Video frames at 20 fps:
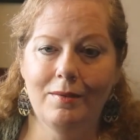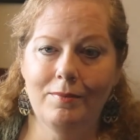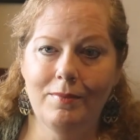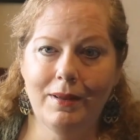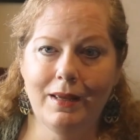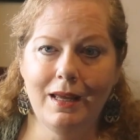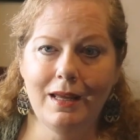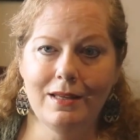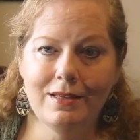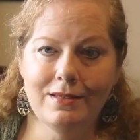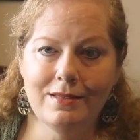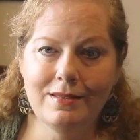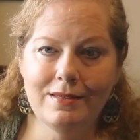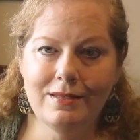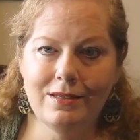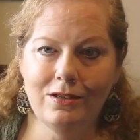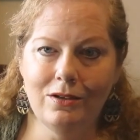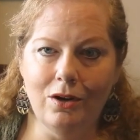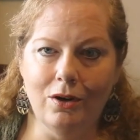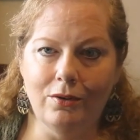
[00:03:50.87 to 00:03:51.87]

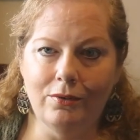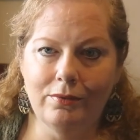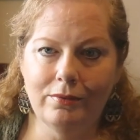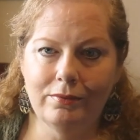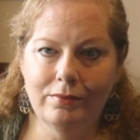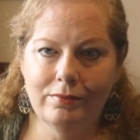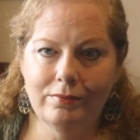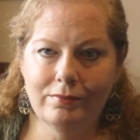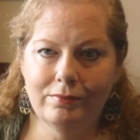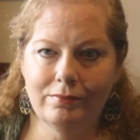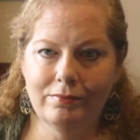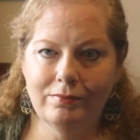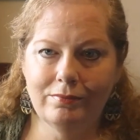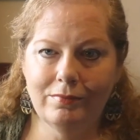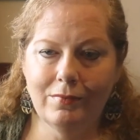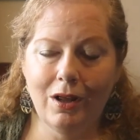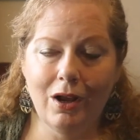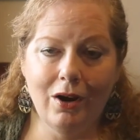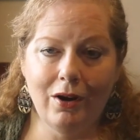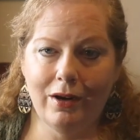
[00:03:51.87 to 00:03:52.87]
Because,
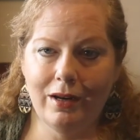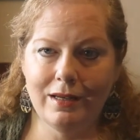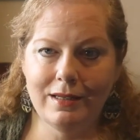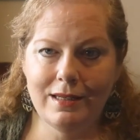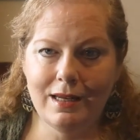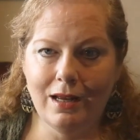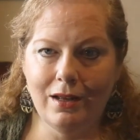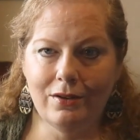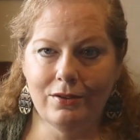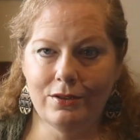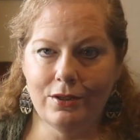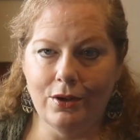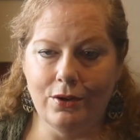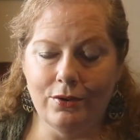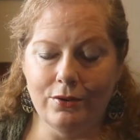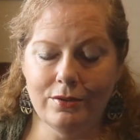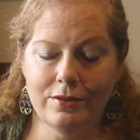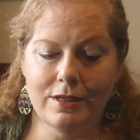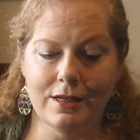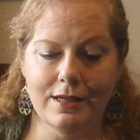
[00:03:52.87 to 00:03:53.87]
our intel
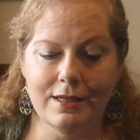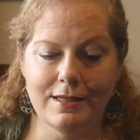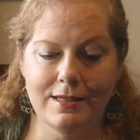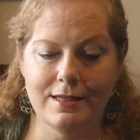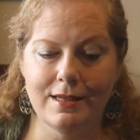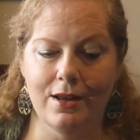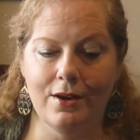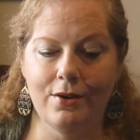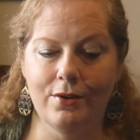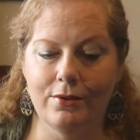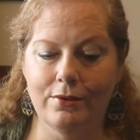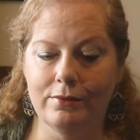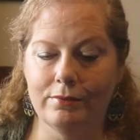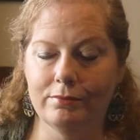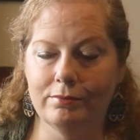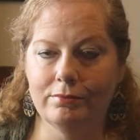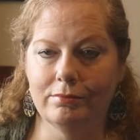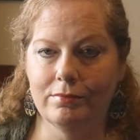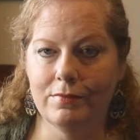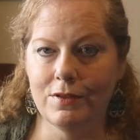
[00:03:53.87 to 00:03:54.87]
told us so.
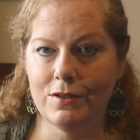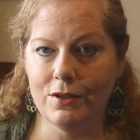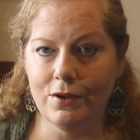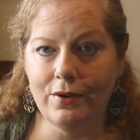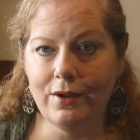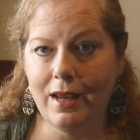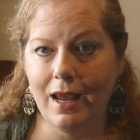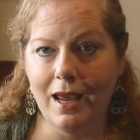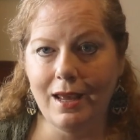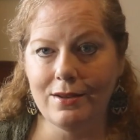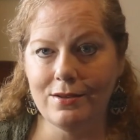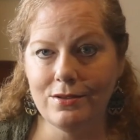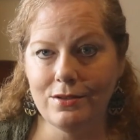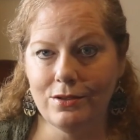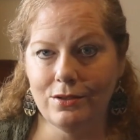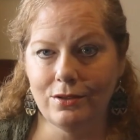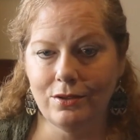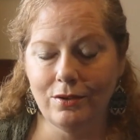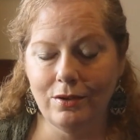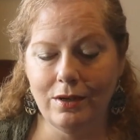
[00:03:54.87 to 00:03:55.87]
So he has
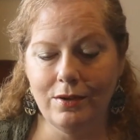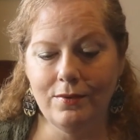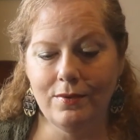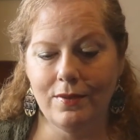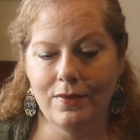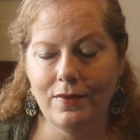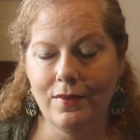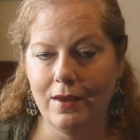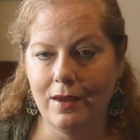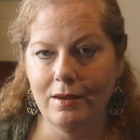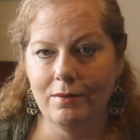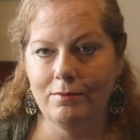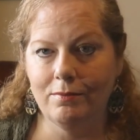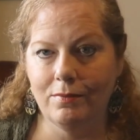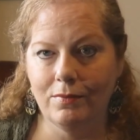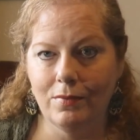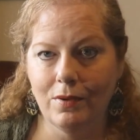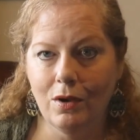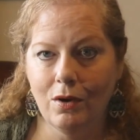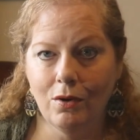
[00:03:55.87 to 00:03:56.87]
to agree with them,
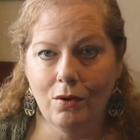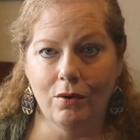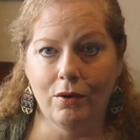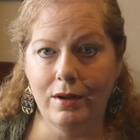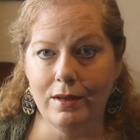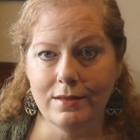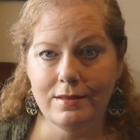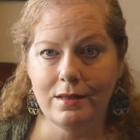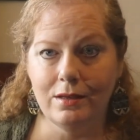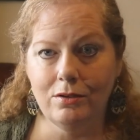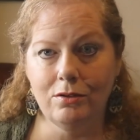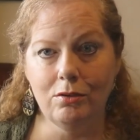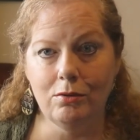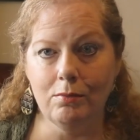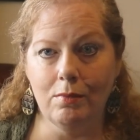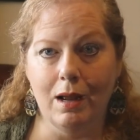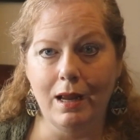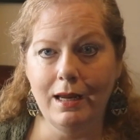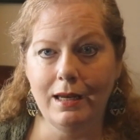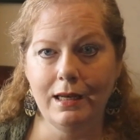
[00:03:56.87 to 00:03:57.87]
or he's
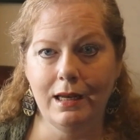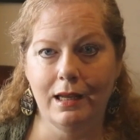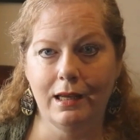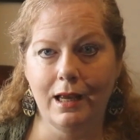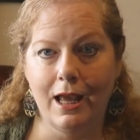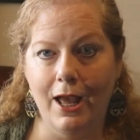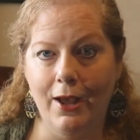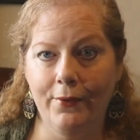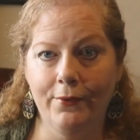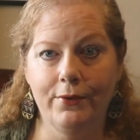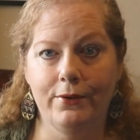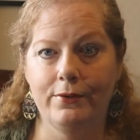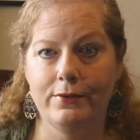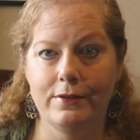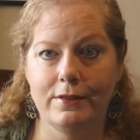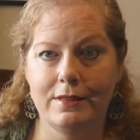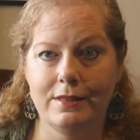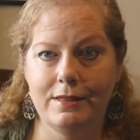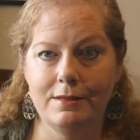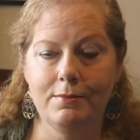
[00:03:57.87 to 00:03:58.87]
undermining our
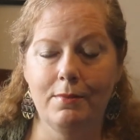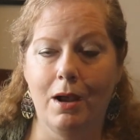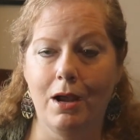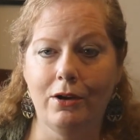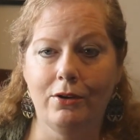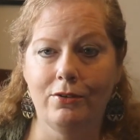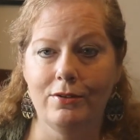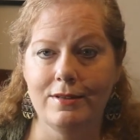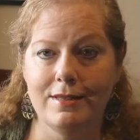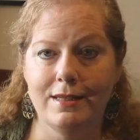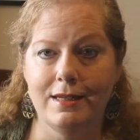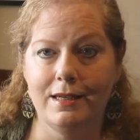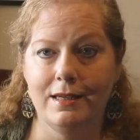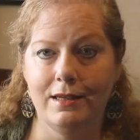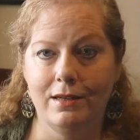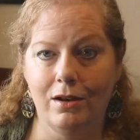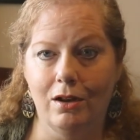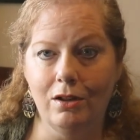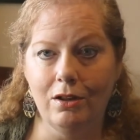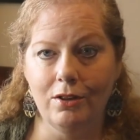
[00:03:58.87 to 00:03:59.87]
democracy
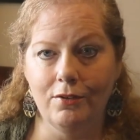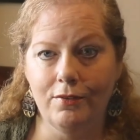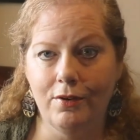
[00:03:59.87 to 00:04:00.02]
and all